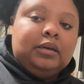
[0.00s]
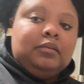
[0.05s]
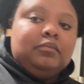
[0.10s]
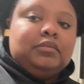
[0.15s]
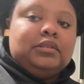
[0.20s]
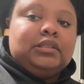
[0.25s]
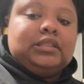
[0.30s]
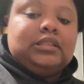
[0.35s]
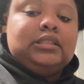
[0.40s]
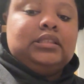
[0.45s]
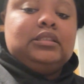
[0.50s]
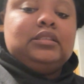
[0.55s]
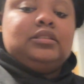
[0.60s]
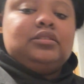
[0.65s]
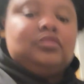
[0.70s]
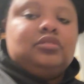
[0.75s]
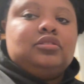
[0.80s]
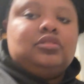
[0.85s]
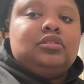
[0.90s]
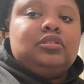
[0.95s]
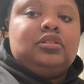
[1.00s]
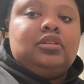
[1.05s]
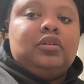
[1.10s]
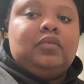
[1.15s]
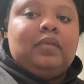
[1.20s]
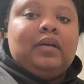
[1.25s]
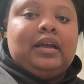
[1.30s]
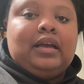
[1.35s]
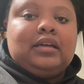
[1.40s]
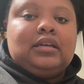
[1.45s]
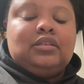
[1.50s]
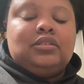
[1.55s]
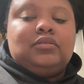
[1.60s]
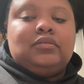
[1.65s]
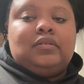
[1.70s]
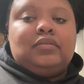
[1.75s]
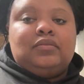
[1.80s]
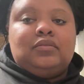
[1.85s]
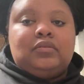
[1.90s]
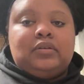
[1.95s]
because there's just no way I can do
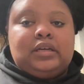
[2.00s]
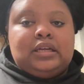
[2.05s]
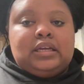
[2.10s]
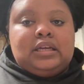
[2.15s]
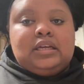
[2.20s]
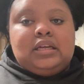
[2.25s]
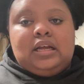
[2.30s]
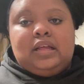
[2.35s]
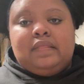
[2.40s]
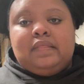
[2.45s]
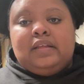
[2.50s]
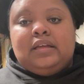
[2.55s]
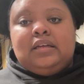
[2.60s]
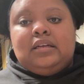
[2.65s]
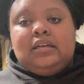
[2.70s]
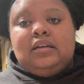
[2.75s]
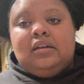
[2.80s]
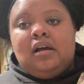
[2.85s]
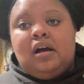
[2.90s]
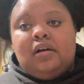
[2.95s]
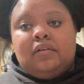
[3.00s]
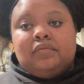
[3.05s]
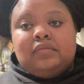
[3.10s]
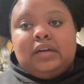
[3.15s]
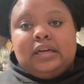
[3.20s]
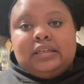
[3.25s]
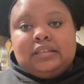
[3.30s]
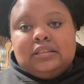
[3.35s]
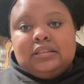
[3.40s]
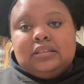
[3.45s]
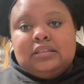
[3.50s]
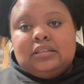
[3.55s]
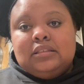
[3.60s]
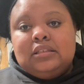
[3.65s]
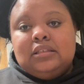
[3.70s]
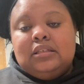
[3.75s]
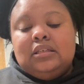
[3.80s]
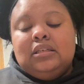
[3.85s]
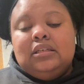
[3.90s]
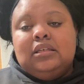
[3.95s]
a full 8 and then not rest.
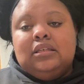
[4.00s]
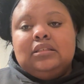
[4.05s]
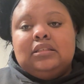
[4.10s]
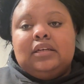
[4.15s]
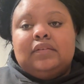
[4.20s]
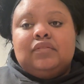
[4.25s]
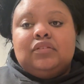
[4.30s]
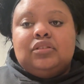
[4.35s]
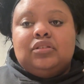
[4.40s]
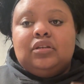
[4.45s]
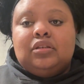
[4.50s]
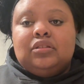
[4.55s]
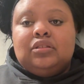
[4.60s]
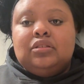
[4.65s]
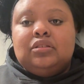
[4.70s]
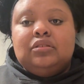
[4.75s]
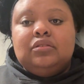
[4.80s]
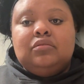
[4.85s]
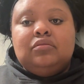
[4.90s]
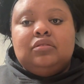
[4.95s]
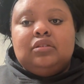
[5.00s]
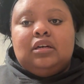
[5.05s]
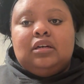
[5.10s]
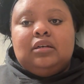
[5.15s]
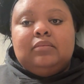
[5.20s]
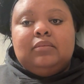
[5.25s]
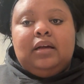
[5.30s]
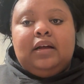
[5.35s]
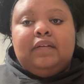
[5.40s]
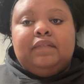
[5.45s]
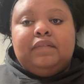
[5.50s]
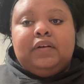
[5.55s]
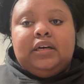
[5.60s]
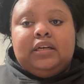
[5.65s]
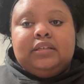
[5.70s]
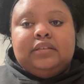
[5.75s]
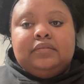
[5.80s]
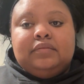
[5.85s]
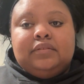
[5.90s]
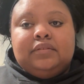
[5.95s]
So I have to start this new job at
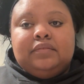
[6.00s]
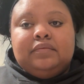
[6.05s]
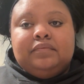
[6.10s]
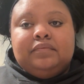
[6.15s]
5.